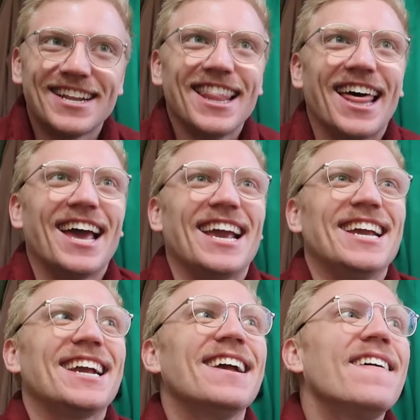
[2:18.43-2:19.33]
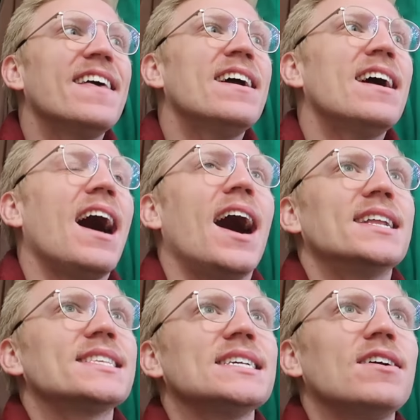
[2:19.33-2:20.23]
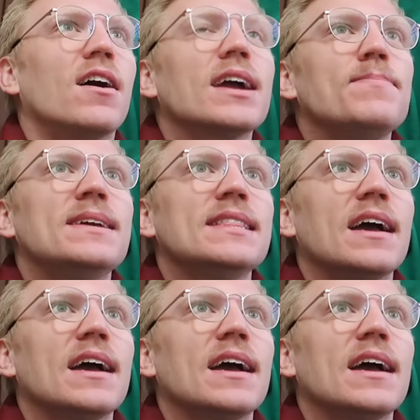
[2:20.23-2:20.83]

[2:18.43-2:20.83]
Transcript: And like, honestly, RIP to